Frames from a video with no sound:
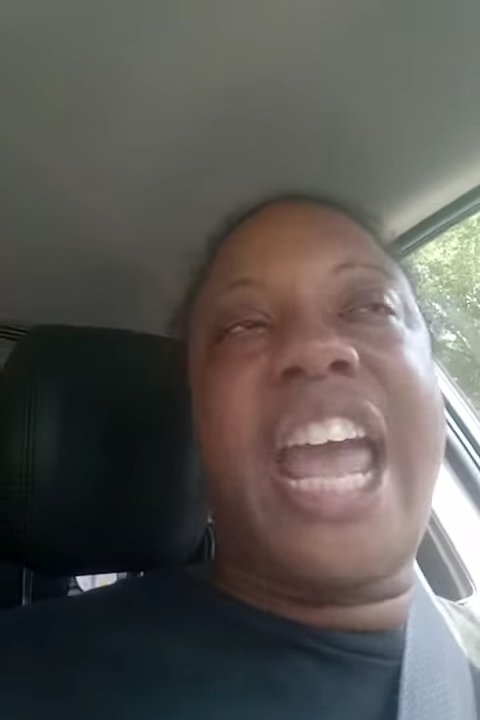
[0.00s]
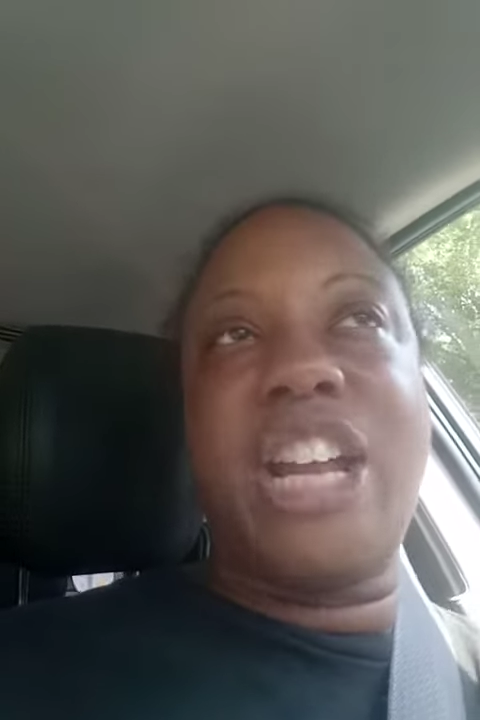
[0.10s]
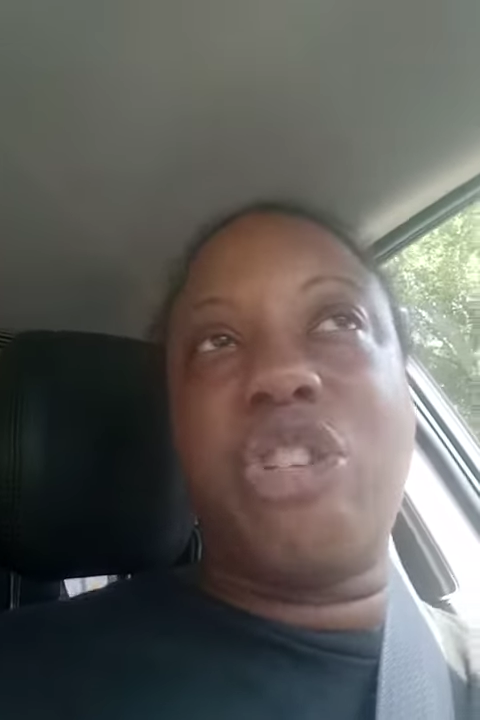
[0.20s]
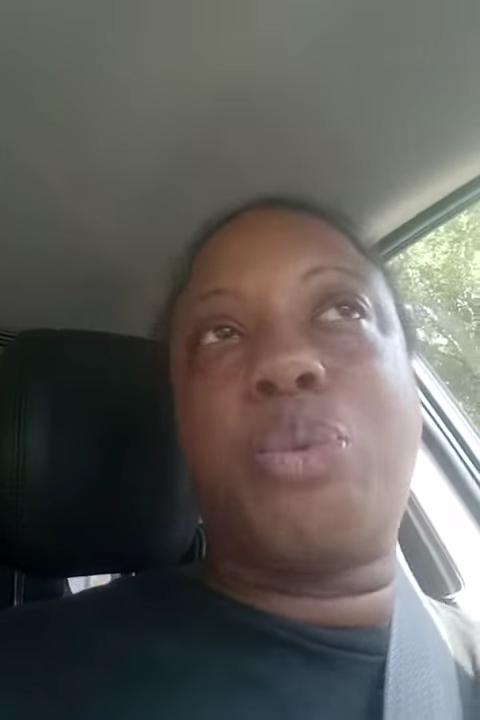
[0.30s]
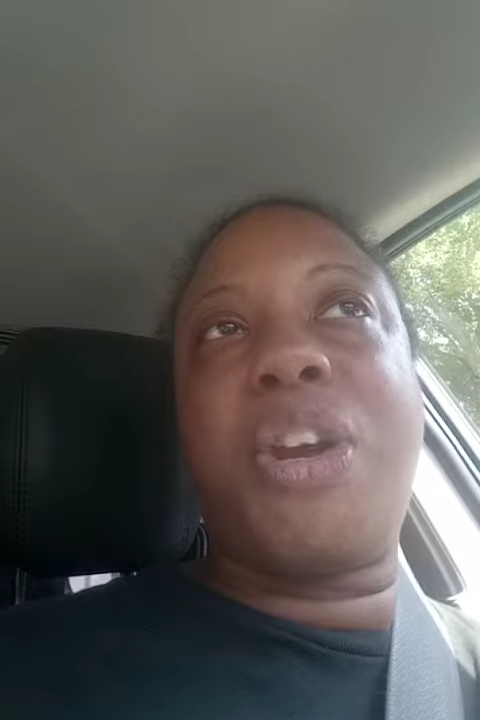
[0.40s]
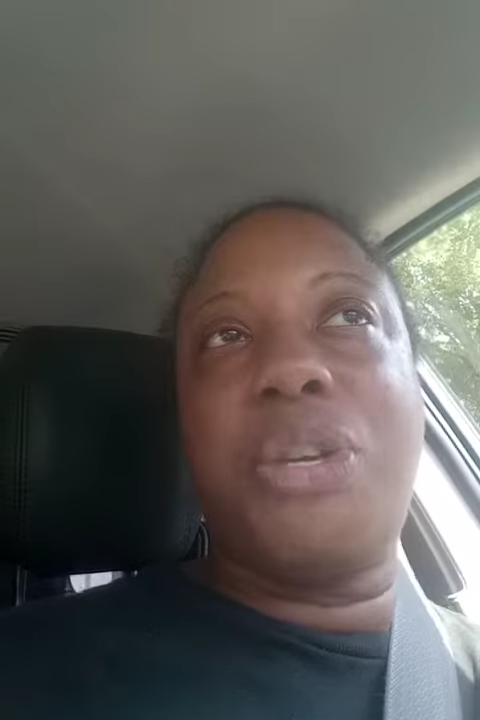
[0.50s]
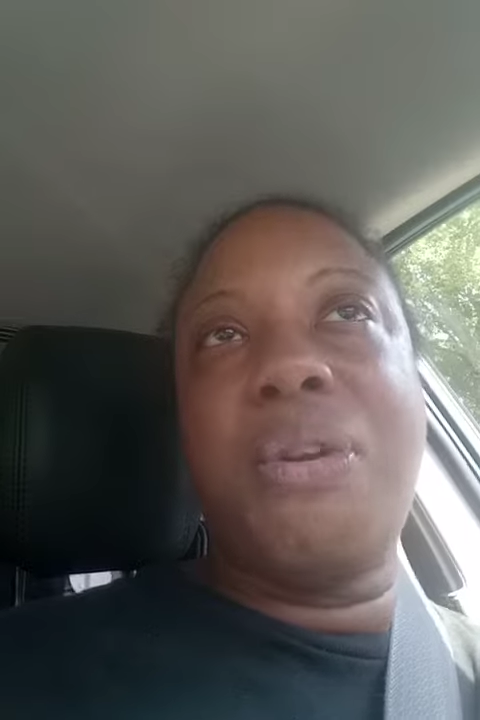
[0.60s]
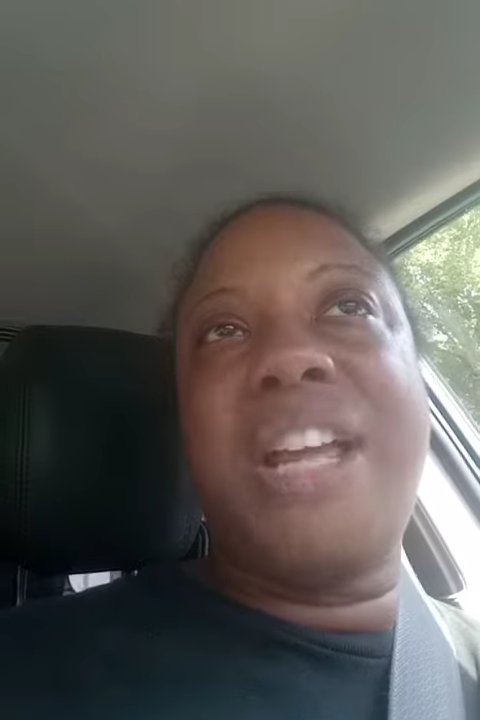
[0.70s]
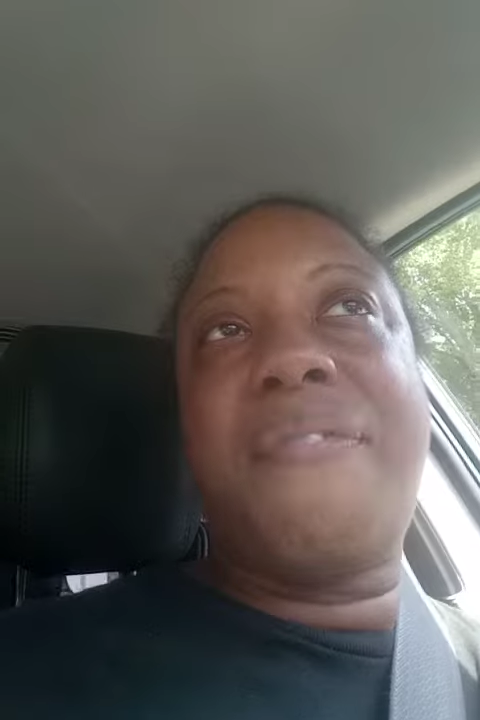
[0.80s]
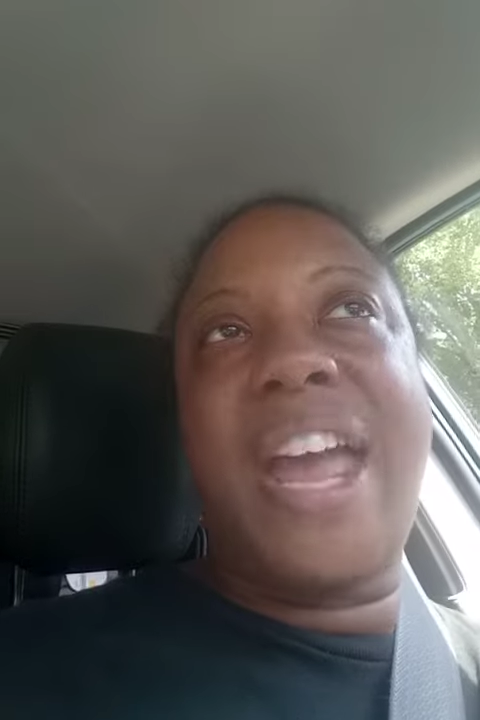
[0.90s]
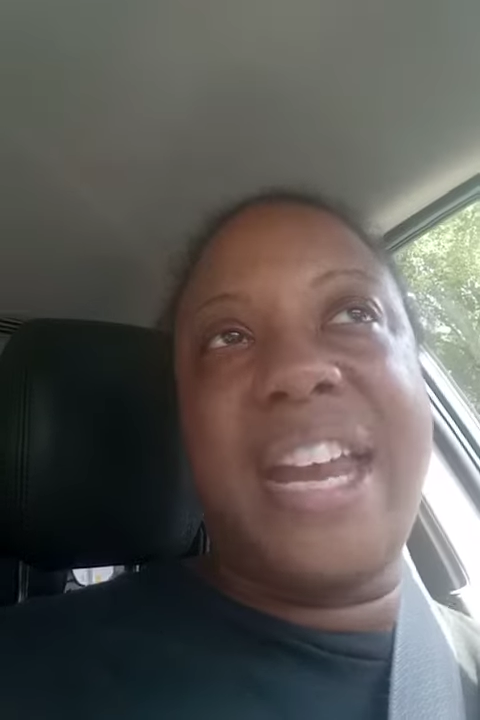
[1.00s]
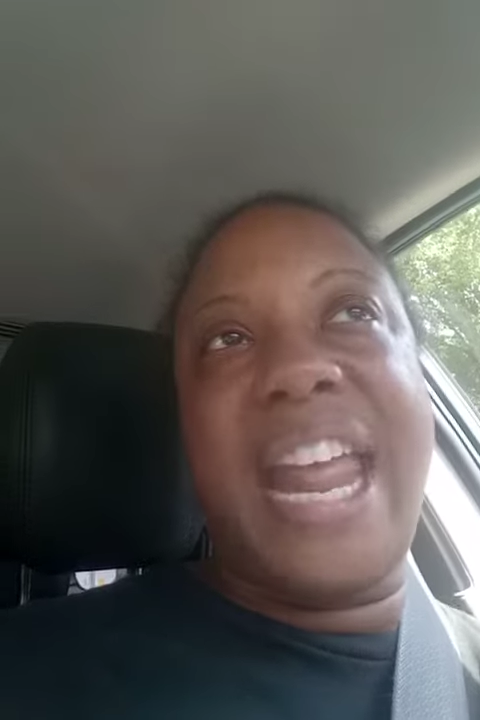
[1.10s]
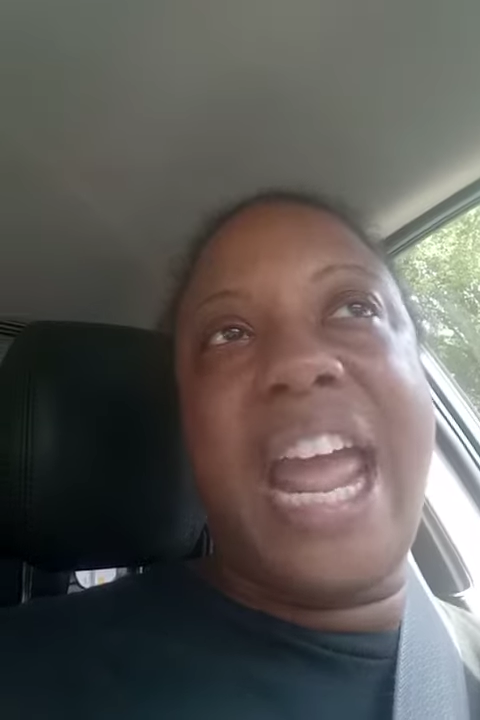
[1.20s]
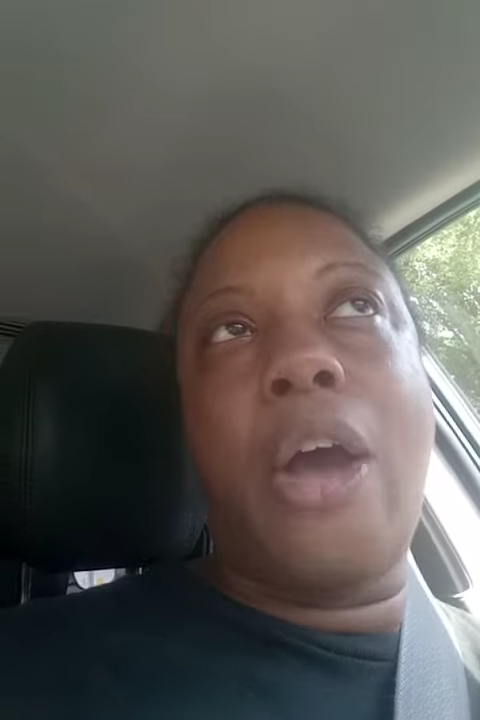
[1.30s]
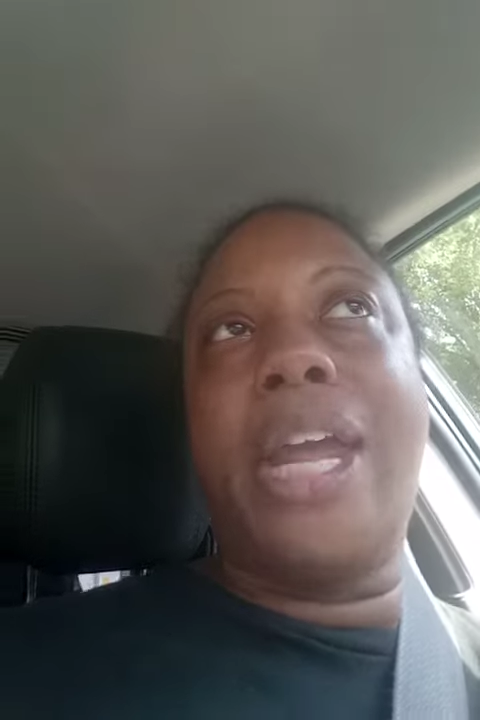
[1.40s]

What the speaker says: address where you live at now?